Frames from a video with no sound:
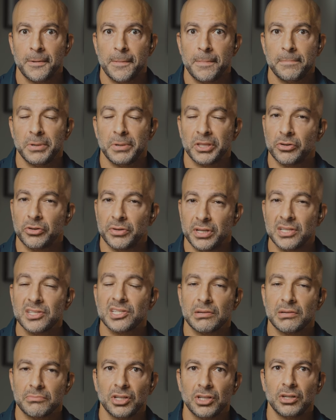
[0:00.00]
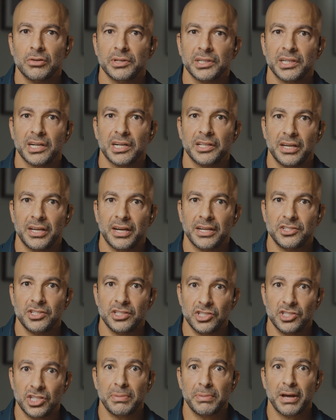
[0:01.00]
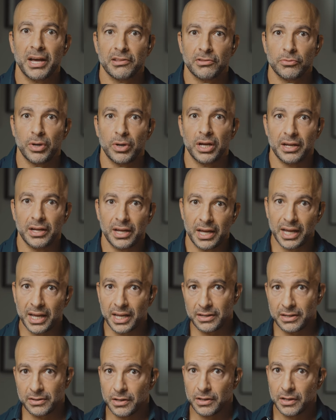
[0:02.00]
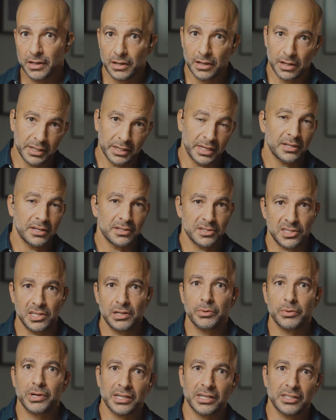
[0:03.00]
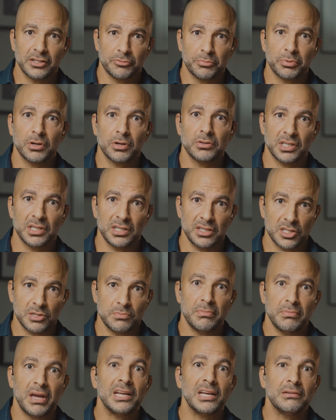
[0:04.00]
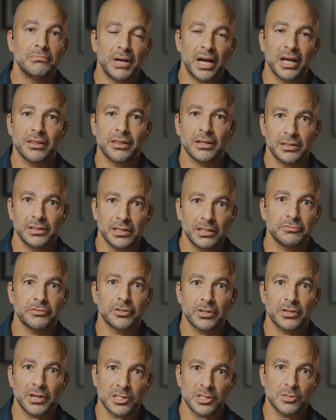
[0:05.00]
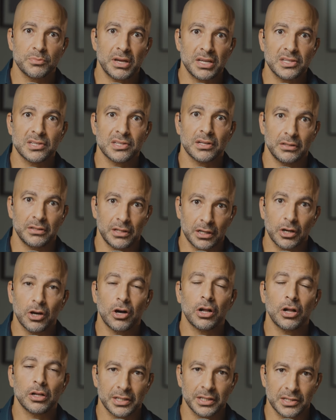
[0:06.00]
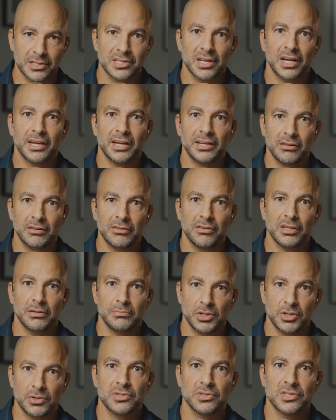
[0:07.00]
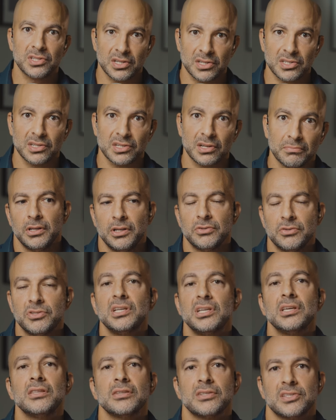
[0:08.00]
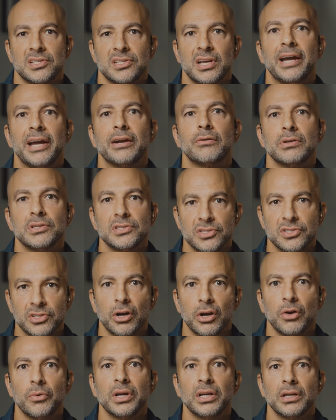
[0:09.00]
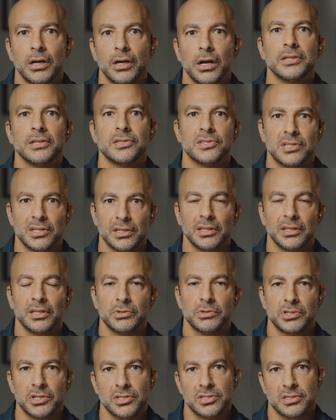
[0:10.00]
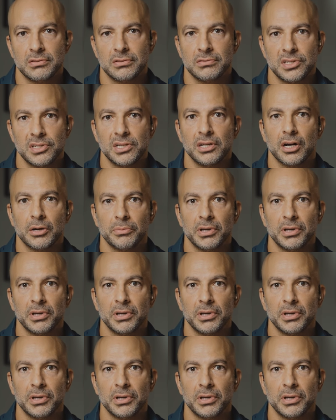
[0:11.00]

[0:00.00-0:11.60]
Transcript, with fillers: but there is something going on in the I G G pathway. And again, C reactive protein is made by the liver as basically a calling sign to the immune system. You're seeing the sirens going constantly, which is C R